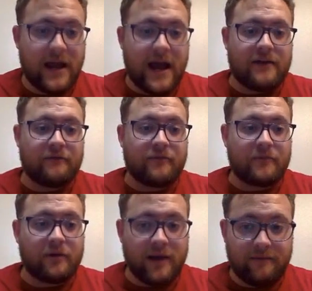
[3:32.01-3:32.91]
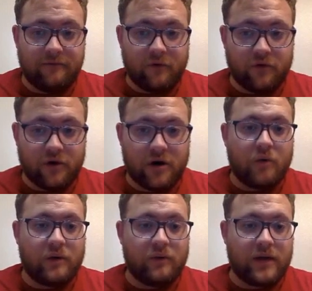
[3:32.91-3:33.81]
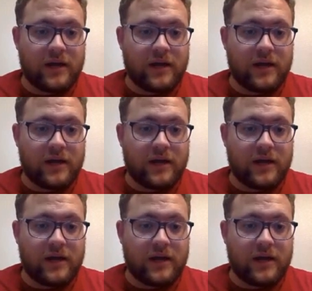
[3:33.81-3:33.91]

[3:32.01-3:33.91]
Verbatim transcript: And then from the lib folder, we went